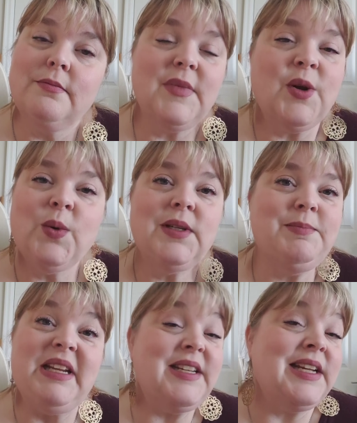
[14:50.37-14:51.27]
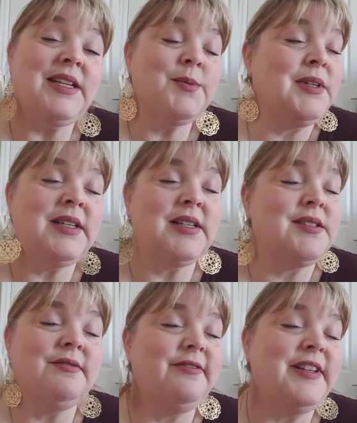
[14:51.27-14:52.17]
There will be days when it
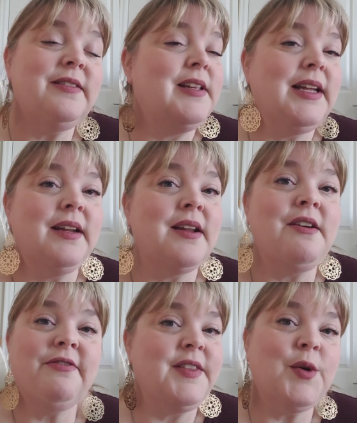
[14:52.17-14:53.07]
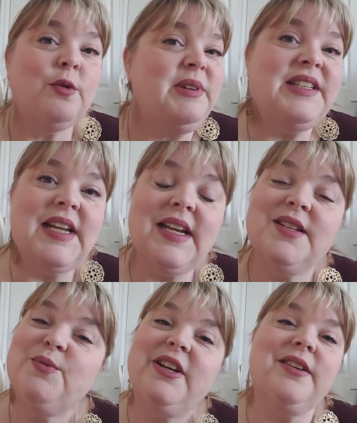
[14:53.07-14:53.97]
doesn't feel like enough, and there will be
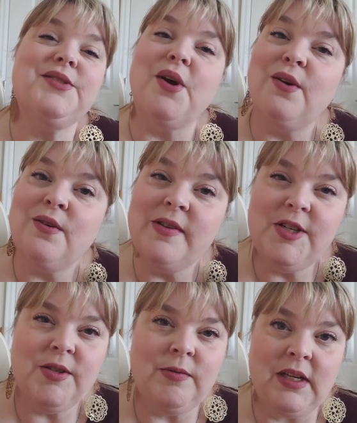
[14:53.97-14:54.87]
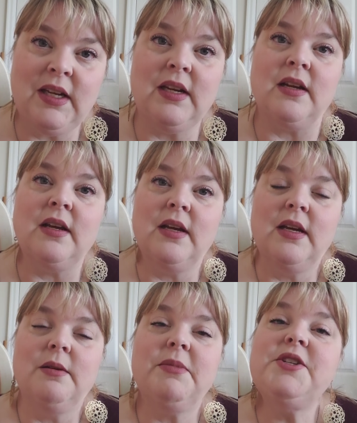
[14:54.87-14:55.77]
days when it is all that you need,
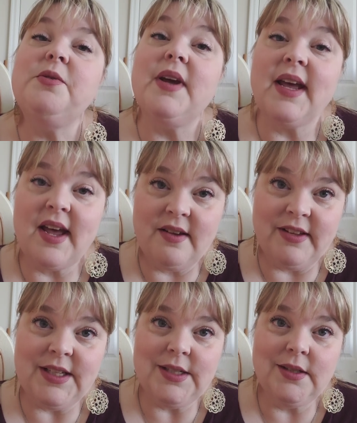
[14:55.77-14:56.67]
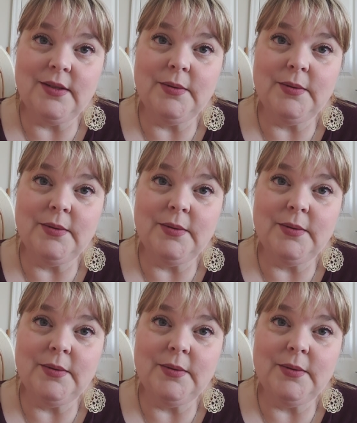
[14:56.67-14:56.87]
but you have it